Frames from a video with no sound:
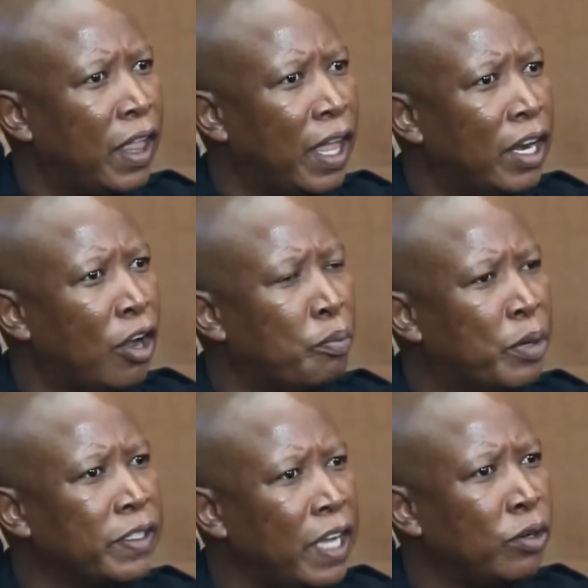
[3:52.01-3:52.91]
And I will
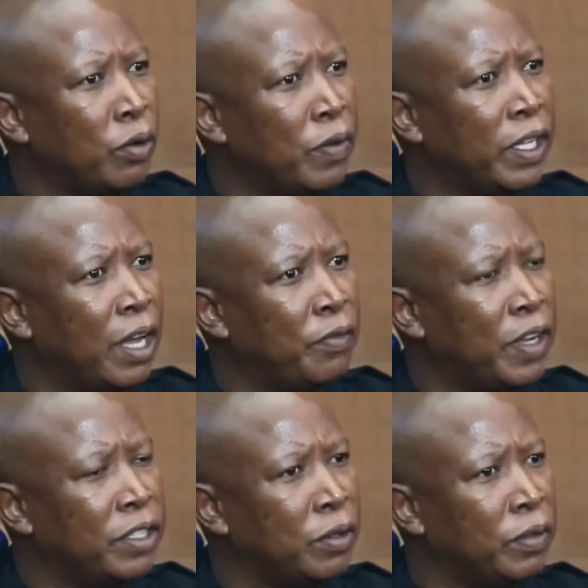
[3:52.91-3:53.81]
preside over the
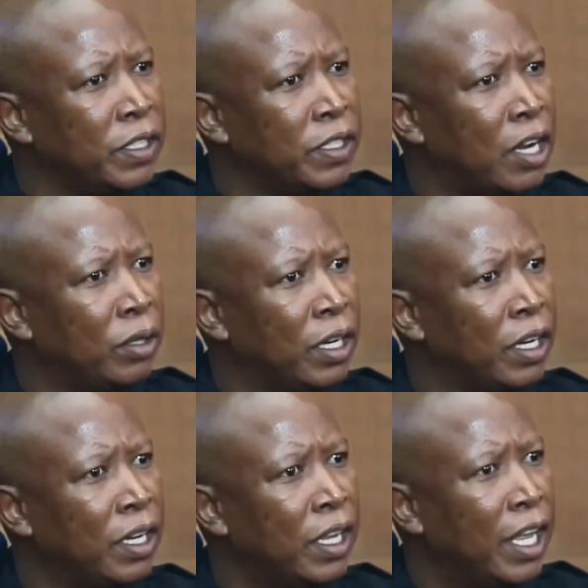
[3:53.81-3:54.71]
affairs of this country,
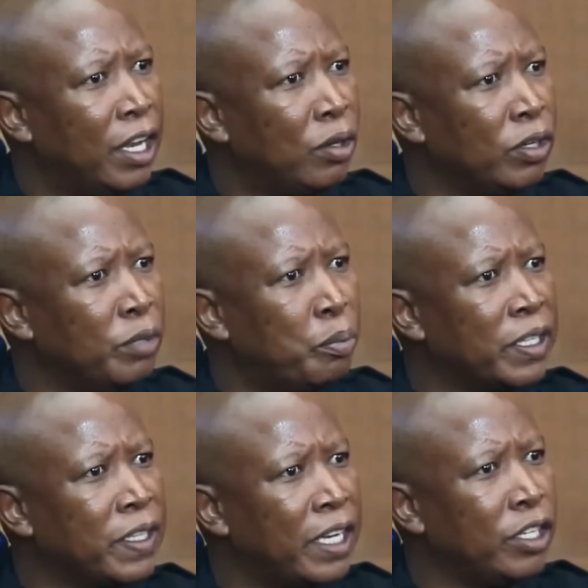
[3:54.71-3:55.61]
including
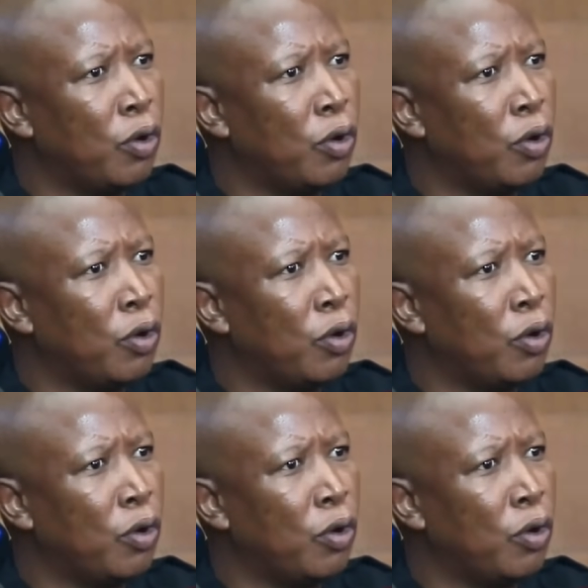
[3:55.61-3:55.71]
presiding